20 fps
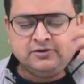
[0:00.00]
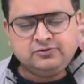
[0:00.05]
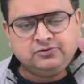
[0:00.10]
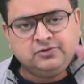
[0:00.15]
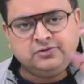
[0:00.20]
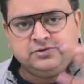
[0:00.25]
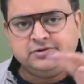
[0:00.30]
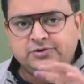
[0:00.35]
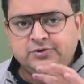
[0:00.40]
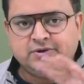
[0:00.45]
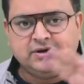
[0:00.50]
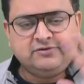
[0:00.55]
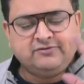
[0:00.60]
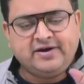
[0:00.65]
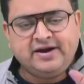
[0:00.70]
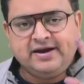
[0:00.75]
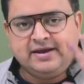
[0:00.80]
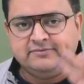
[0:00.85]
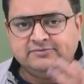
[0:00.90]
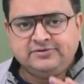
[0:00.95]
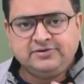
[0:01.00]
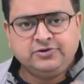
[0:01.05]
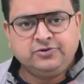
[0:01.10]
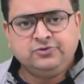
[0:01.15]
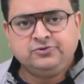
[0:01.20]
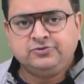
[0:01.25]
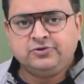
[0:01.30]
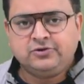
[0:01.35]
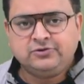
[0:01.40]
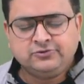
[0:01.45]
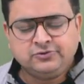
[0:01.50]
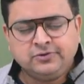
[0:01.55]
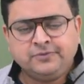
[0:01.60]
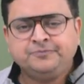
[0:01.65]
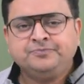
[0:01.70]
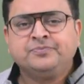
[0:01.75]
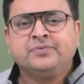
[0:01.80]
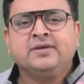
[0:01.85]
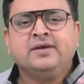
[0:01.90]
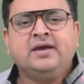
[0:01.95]
So you can find MCQs
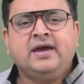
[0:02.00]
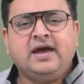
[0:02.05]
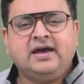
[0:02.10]
also.